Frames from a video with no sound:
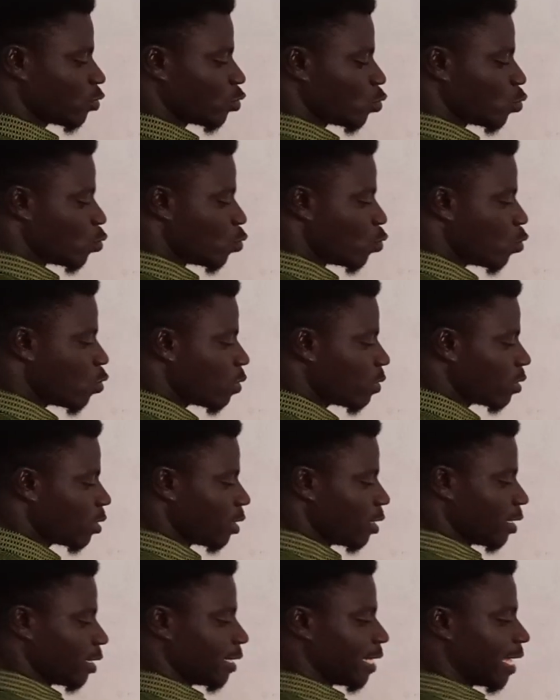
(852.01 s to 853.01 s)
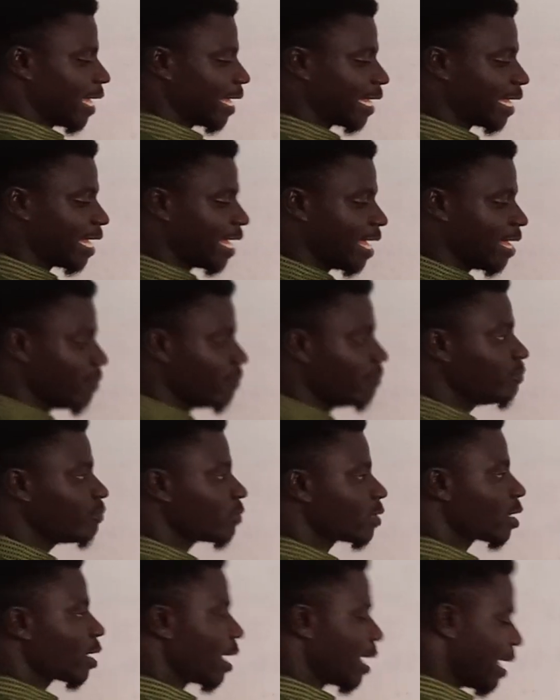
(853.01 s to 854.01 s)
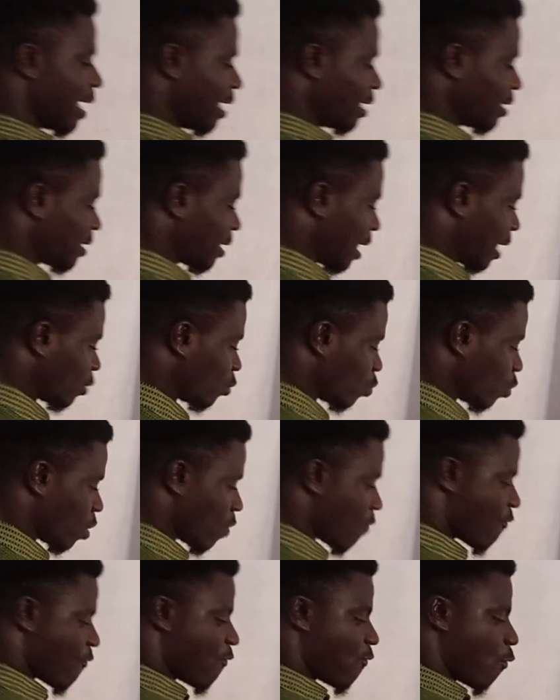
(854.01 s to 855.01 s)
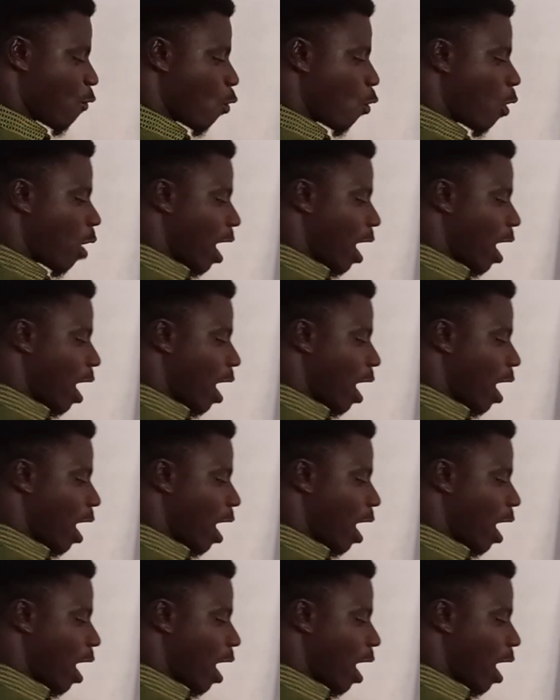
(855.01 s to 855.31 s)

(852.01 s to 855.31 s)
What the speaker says: So the game ends at what? 4